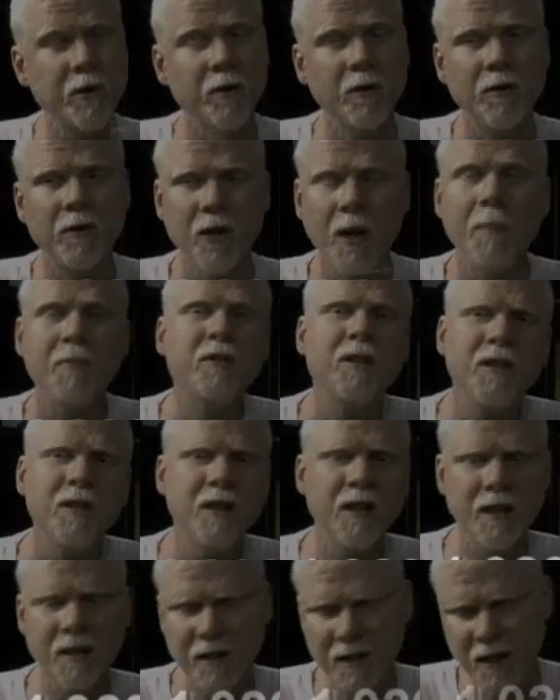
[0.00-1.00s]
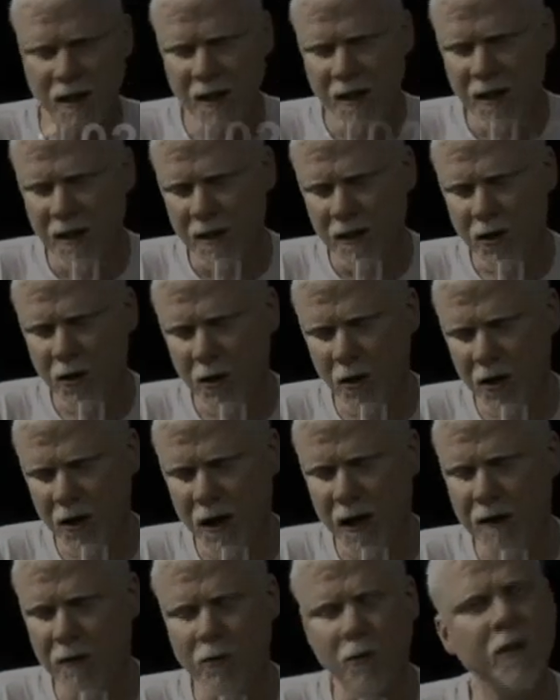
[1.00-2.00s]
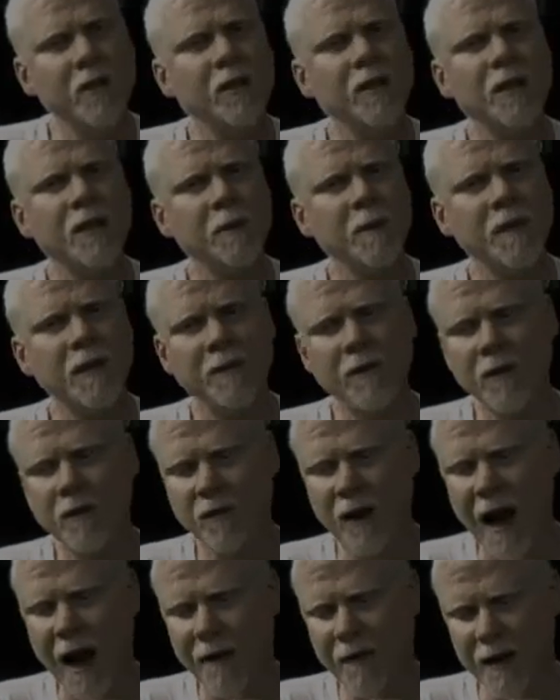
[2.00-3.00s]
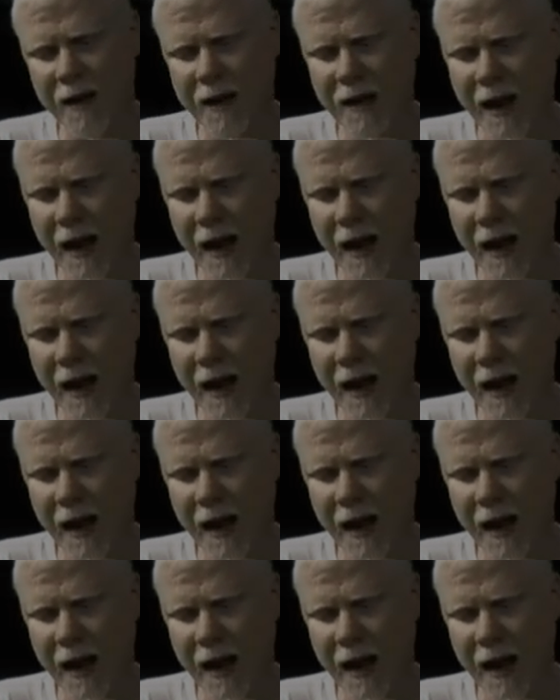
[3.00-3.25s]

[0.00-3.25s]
your substances, you're increasing the specific gravity,